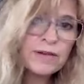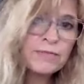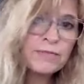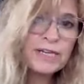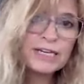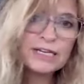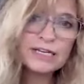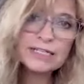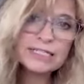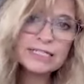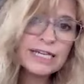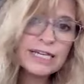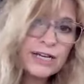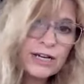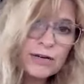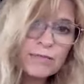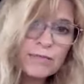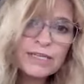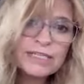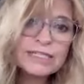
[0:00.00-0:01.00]
I'm not going to take
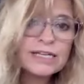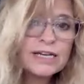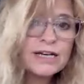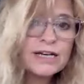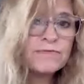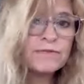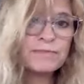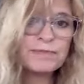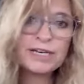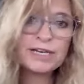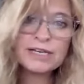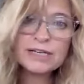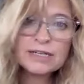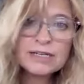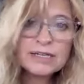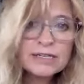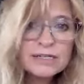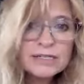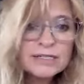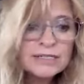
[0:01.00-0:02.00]
care of myself. I'm not going
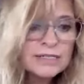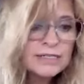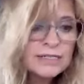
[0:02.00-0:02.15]
to,